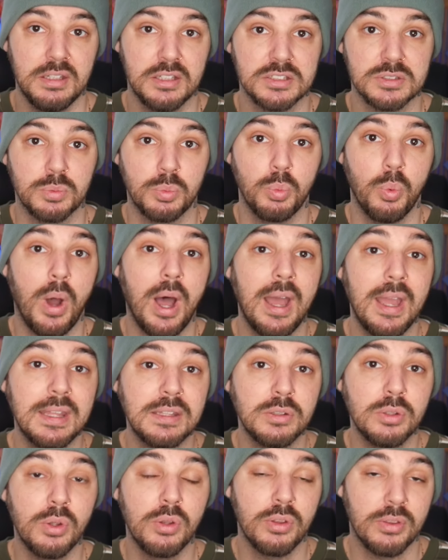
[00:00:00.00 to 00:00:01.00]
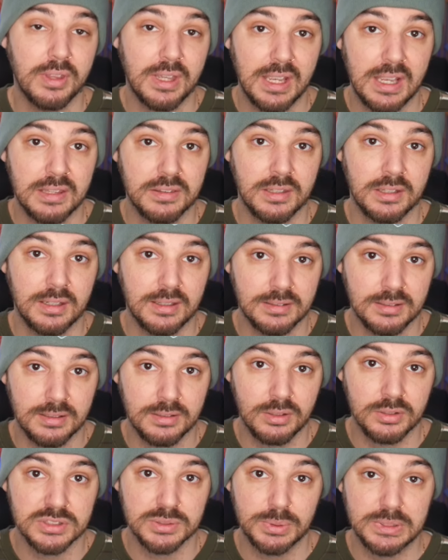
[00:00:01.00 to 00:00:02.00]
is why do you think the
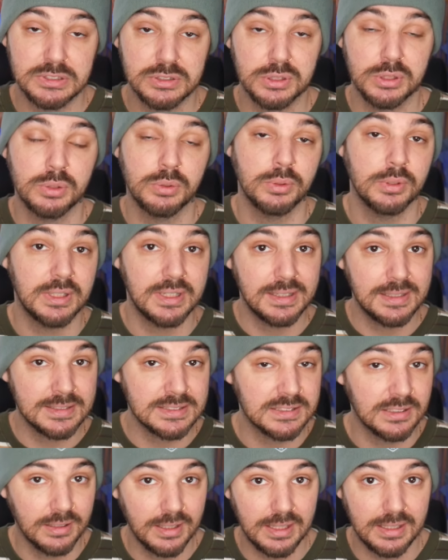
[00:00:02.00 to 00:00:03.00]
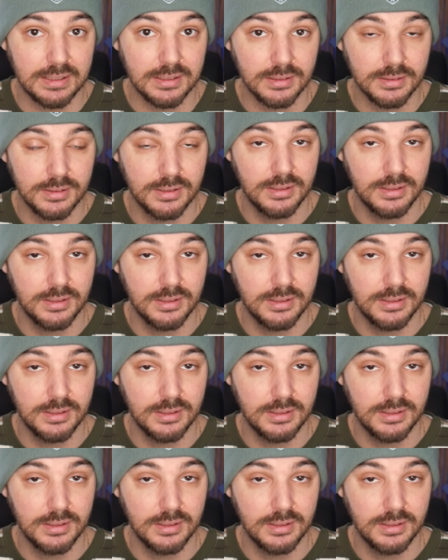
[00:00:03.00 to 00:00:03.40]
Nintendo Switch 2 is delayed?